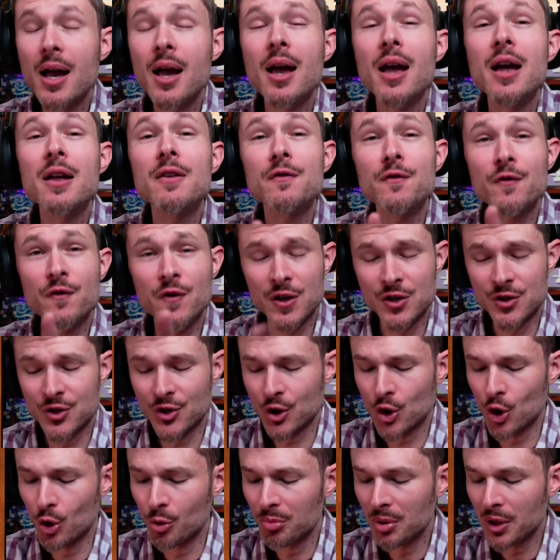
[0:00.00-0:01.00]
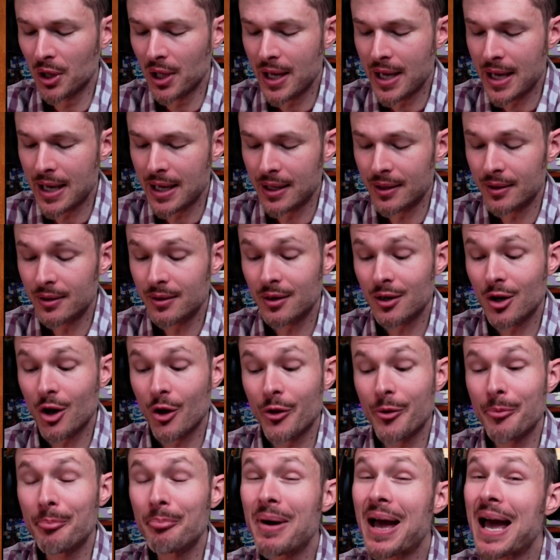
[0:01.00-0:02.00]
and physical plane. And on
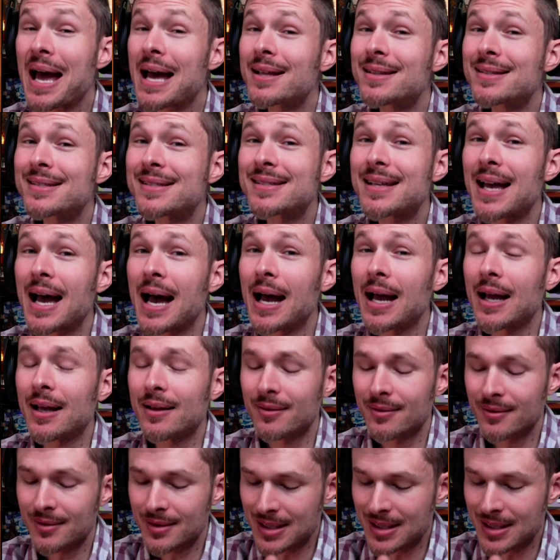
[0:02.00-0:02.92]
the bad side,